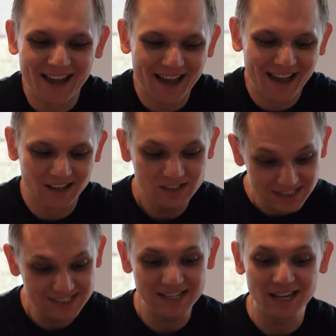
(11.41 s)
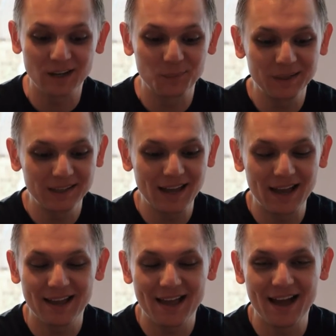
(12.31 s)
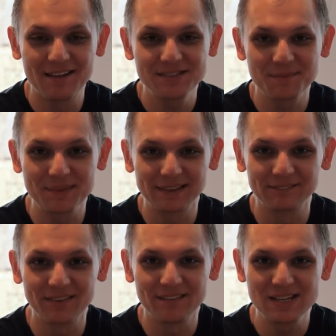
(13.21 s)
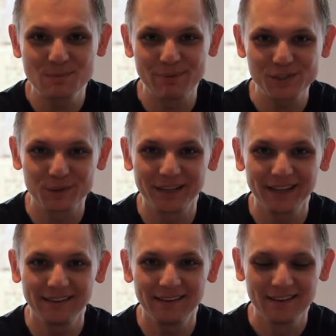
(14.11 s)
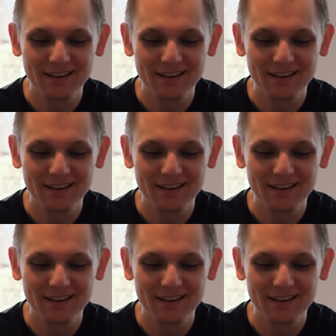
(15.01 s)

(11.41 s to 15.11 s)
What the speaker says: and today we have something very special here.